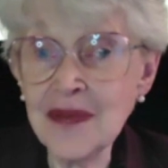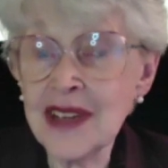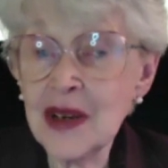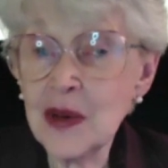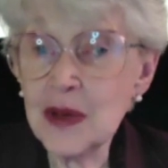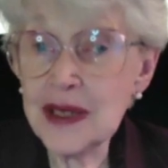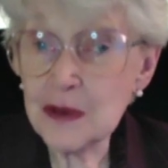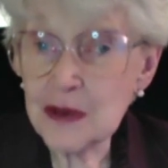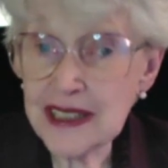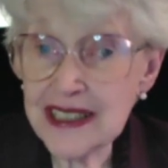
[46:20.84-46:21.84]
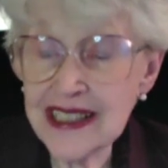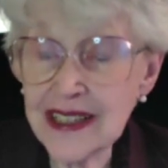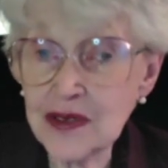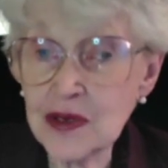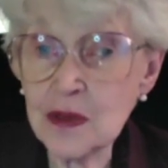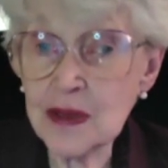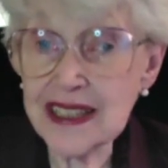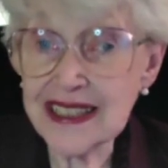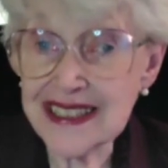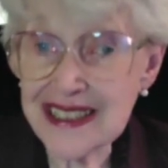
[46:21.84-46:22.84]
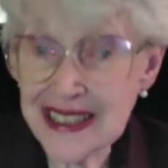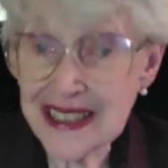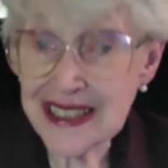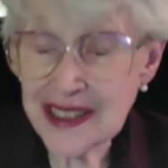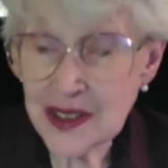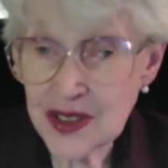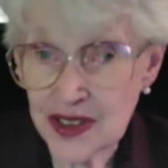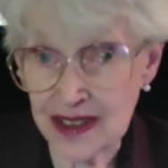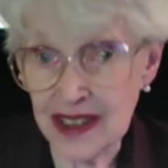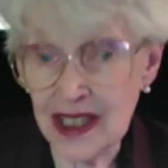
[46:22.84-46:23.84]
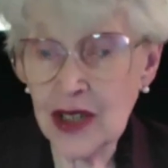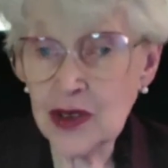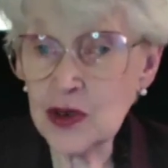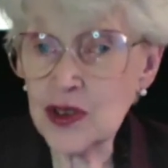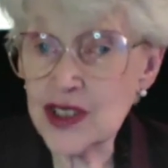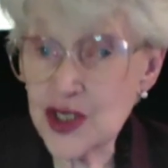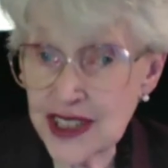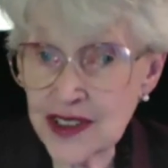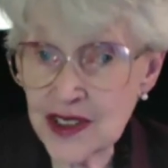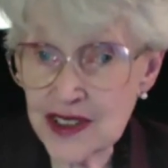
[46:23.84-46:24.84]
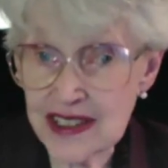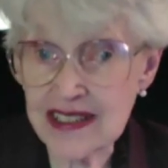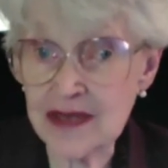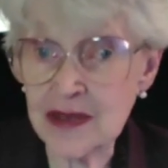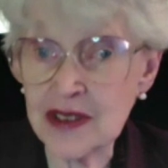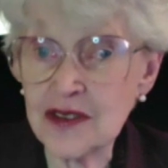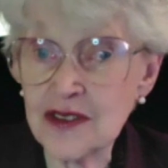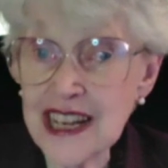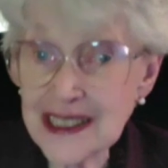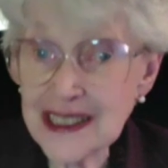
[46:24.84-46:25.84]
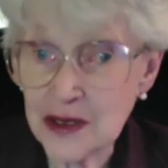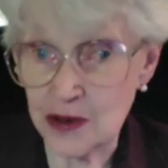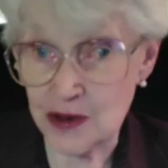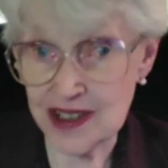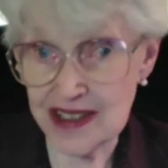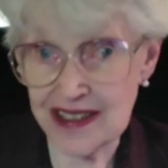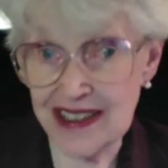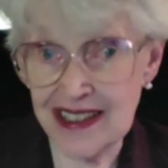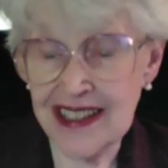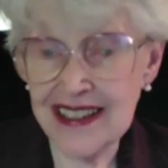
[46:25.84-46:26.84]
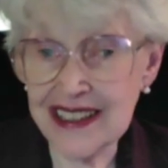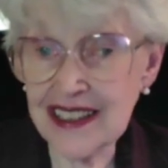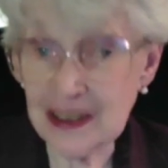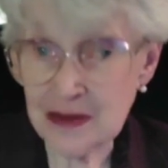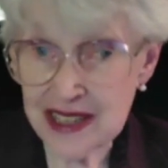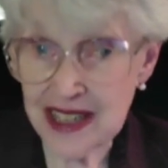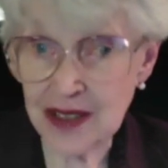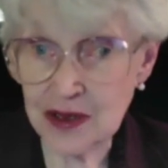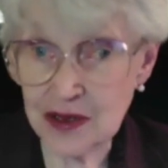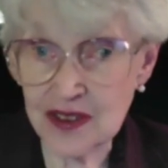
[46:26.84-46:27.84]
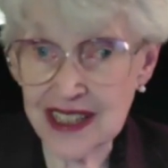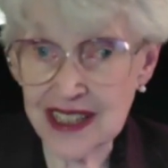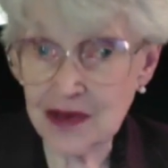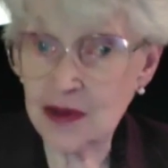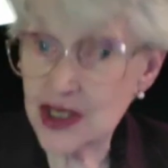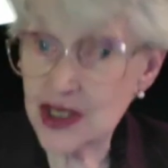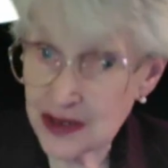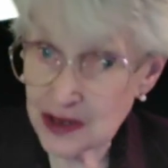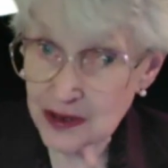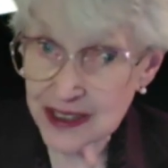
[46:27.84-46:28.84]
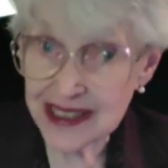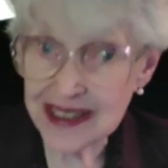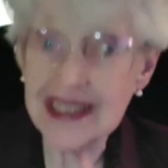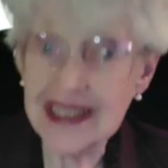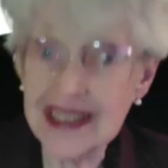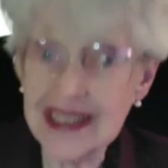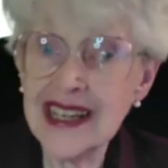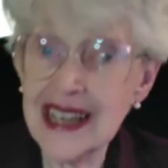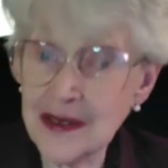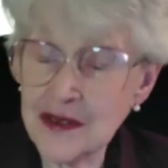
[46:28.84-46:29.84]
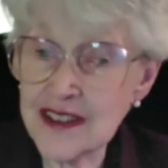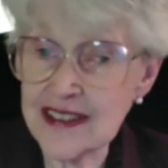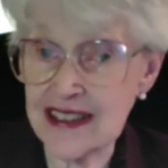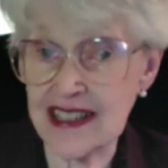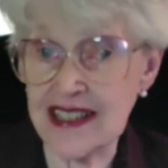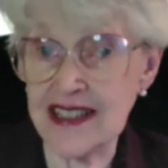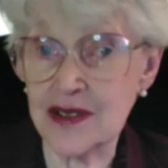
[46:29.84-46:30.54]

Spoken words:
we really have to pay attention to the gender system of values that comes out of that, which I've already emphasized.